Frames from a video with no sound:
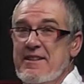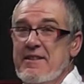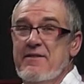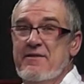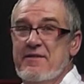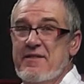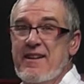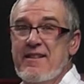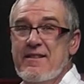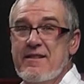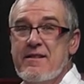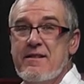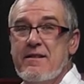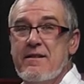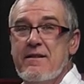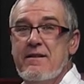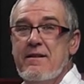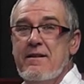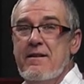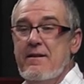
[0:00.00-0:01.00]
of France,
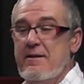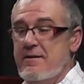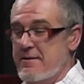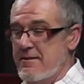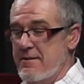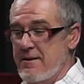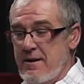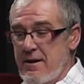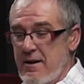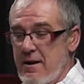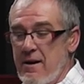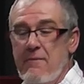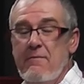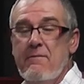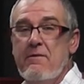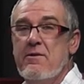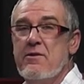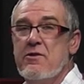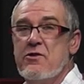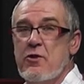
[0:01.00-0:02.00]

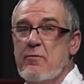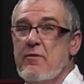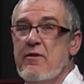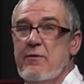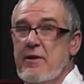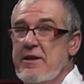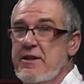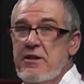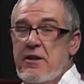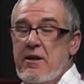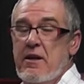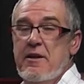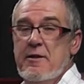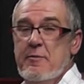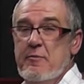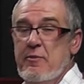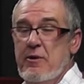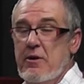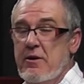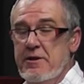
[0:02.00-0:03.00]
some of which a large
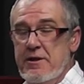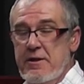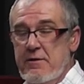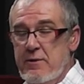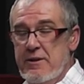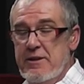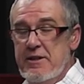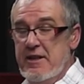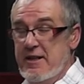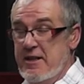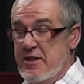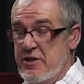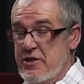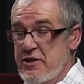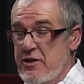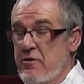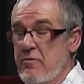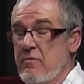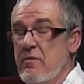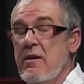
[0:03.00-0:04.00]
proportion of which I
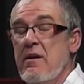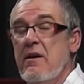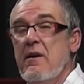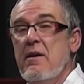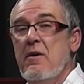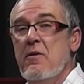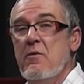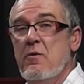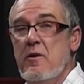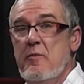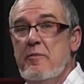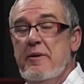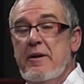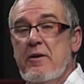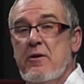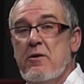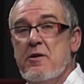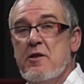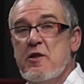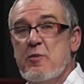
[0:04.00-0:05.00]
assume, will be
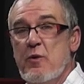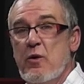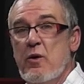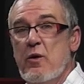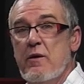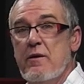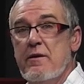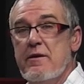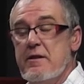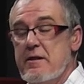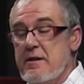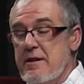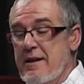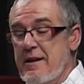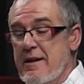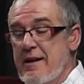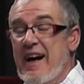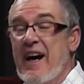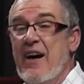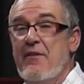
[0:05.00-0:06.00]
non-smokers
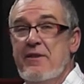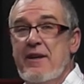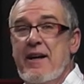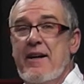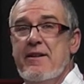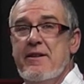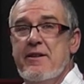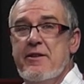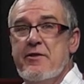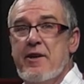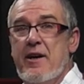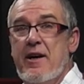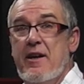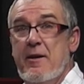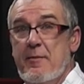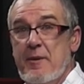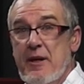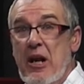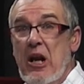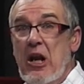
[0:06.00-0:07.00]
have yet to try
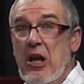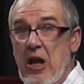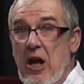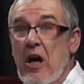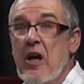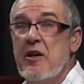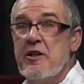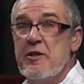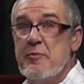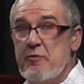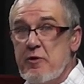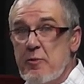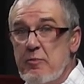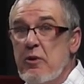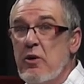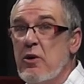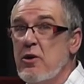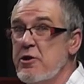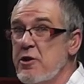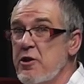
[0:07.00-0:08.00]
them, and a large
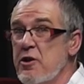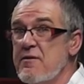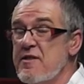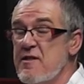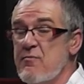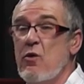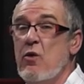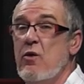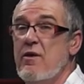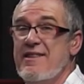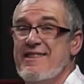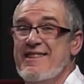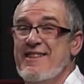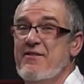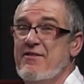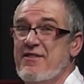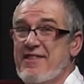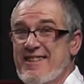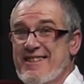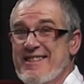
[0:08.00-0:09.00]
proportion of smokers in
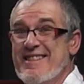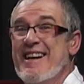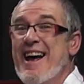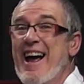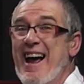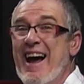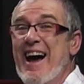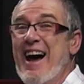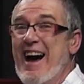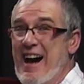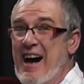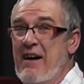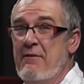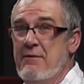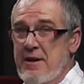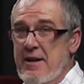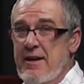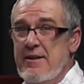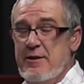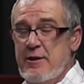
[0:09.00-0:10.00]
France have
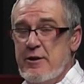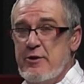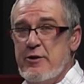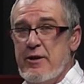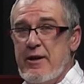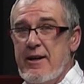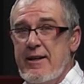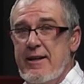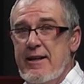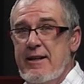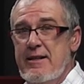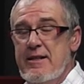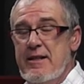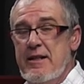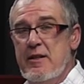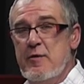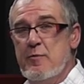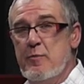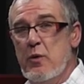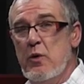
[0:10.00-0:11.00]
yet to try
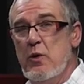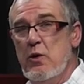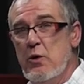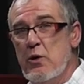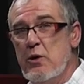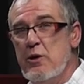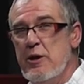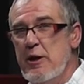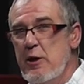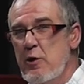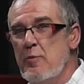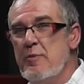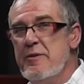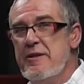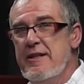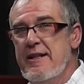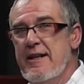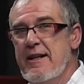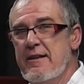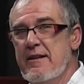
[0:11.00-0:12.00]
e-cigs. But look at the
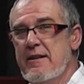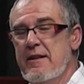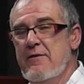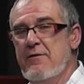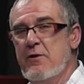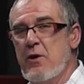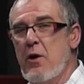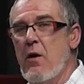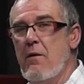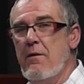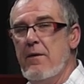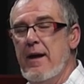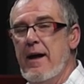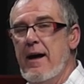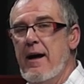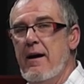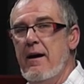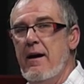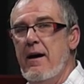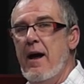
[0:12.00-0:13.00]
uptake that you've got
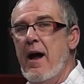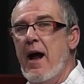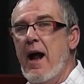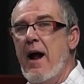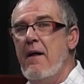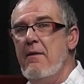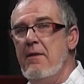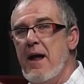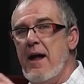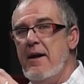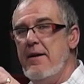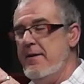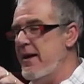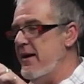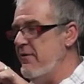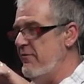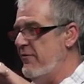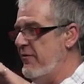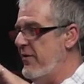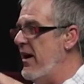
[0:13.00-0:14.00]
there, and that
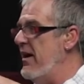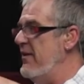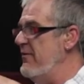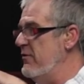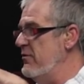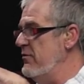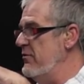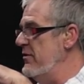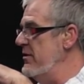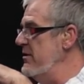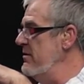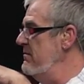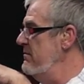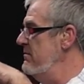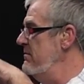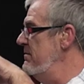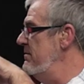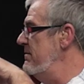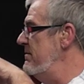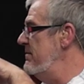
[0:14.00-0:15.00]
that 500
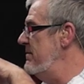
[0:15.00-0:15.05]
and